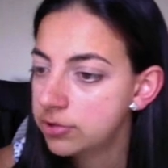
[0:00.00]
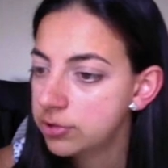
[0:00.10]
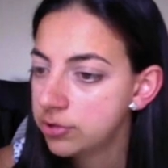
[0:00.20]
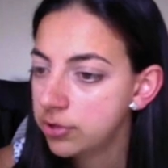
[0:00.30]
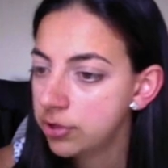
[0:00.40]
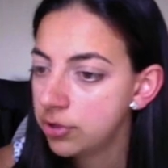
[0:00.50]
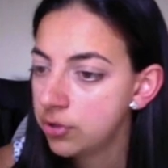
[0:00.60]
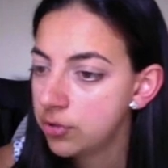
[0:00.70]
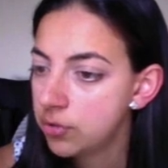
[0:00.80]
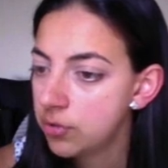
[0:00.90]
Do
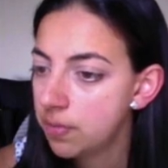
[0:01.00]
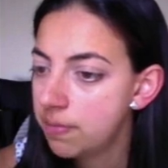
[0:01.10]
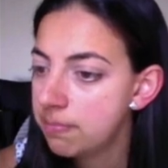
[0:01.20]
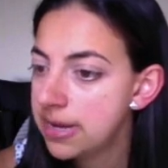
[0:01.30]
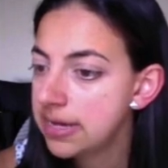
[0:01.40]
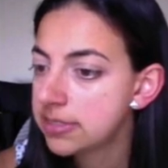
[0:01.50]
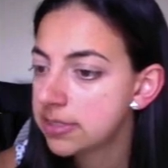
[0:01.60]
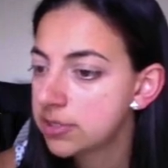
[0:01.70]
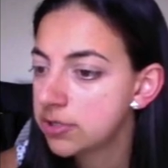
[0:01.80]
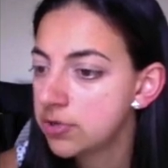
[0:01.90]
you
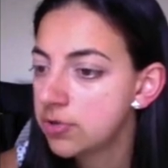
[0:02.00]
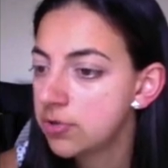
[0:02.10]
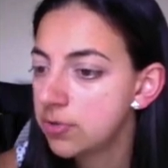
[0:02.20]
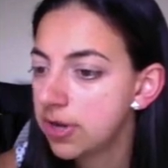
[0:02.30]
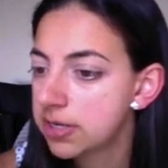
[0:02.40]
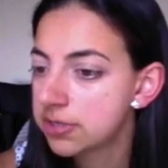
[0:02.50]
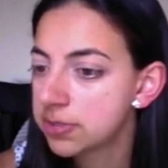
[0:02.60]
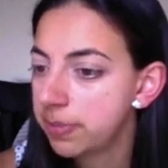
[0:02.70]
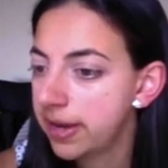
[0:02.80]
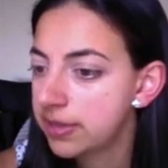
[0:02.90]
meet to
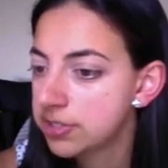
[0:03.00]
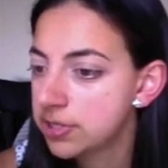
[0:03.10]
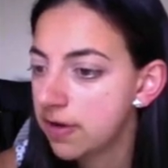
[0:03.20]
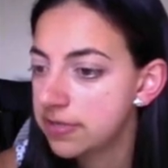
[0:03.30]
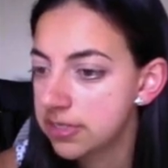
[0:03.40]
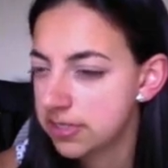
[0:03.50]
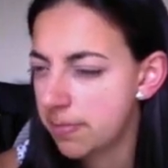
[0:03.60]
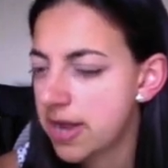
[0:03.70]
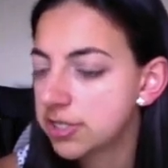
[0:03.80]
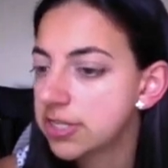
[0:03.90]
explain the services? I
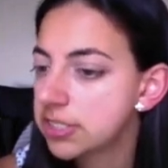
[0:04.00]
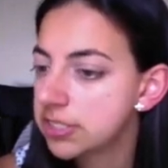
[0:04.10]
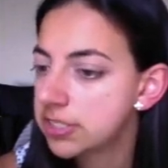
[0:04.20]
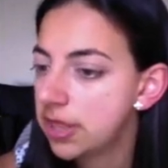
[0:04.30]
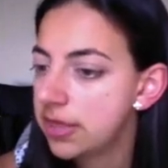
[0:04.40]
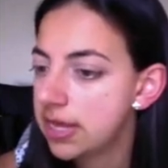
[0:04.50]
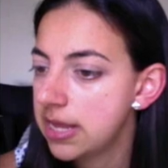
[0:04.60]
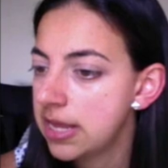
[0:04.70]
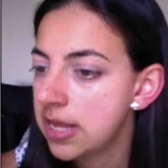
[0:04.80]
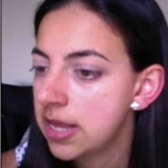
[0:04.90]
imagine this is
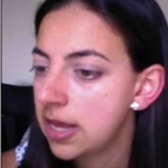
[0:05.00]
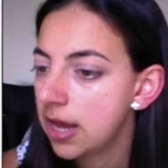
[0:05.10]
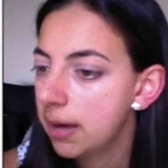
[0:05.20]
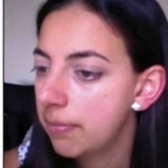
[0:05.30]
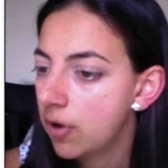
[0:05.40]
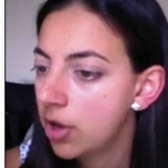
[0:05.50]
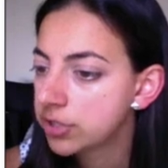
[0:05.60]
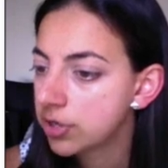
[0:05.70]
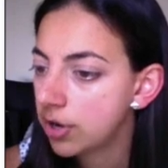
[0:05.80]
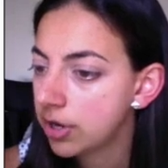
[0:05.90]
the
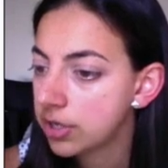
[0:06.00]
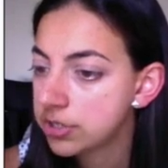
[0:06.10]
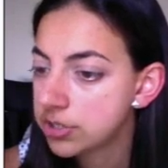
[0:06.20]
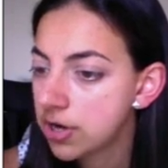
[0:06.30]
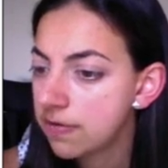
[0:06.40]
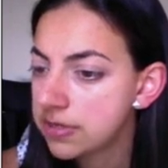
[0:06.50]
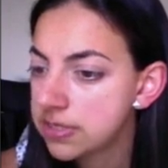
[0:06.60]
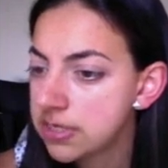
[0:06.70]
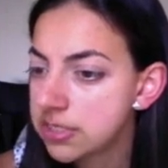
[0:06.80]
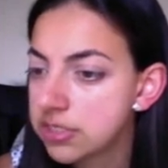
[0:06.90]
hot dog
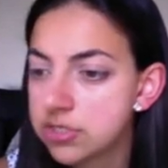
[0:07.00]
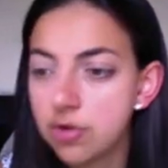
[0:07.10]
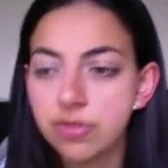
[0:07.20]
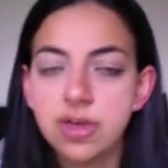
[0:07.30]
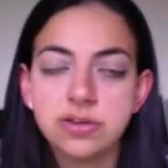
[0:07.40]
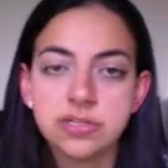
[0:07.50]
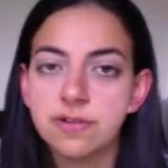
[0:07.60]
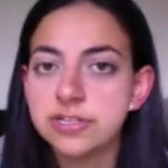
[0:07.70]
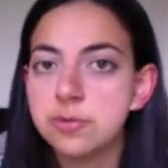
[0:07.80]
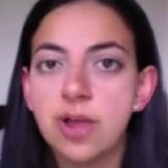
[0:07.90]
services. So there's
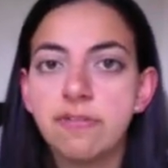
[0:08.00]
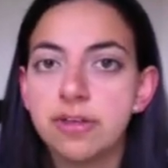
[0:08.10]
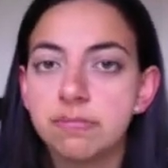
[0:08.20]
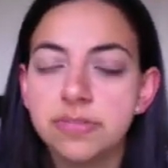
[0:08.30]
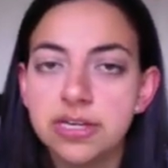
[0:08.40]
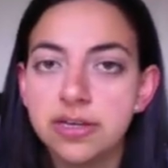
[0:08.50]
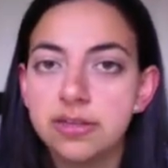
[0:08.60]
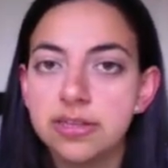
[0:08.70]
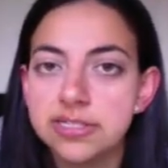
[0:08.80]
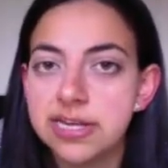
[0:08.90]
obviously we have
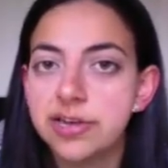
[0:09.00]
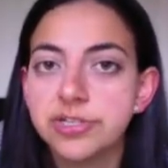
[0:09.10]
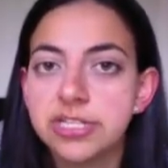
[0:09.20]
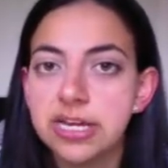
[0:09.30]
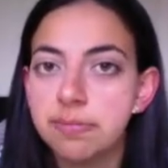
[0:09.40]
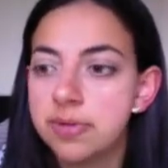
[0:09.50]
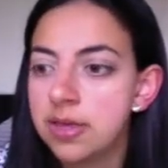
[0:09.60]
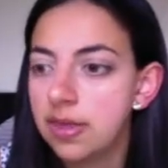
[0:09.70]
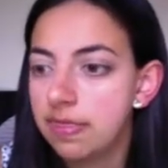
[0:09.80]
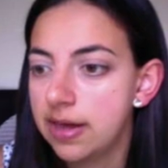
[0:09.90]
the sales team
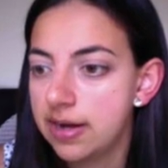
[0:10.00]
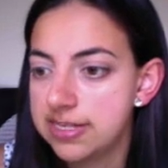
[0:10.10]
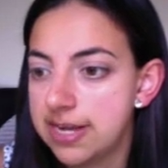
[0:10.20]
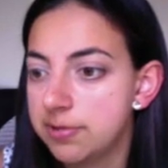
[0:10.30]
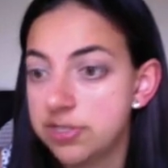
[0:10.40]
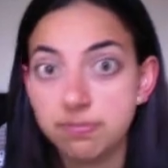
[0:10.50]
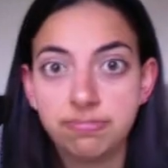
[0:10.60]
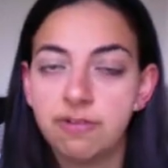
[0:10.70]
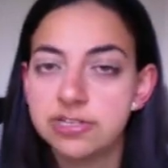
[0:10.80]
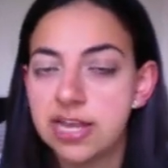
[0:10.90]
that is able to
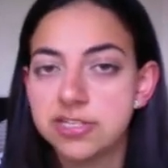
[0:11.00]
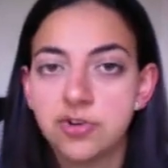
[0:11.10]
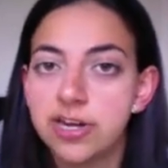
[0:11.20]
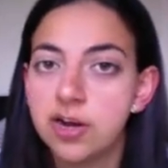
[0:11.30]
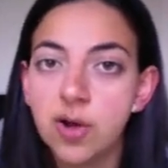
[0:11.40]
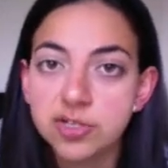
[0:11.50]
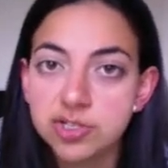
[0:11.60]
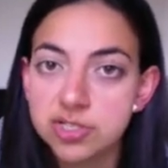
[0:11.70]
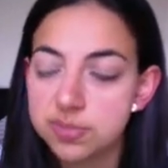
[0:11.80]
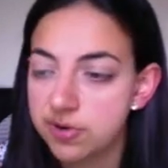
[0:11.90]
obviously answer any
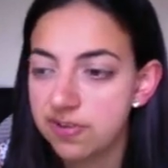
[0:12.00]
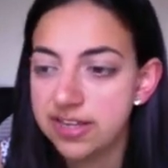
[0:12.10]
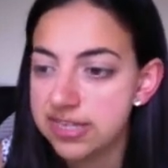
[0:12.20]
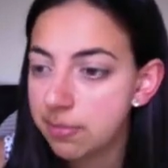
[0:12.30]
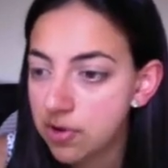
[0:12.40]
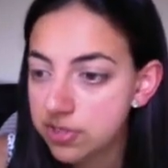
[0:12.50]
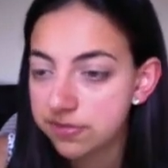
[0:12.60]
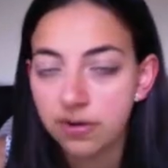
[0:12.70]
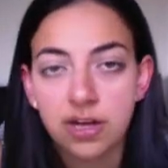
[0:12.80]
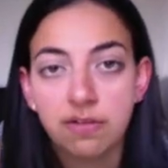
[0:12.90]
questions, provide demos
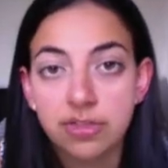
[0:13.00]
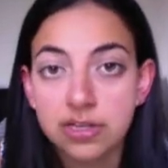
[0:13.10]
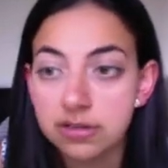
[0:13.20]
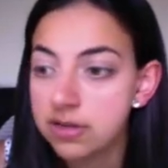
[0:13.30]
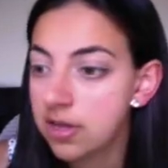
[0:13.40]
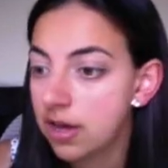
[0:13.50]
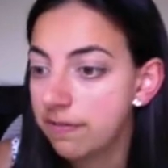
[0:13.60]
for any of the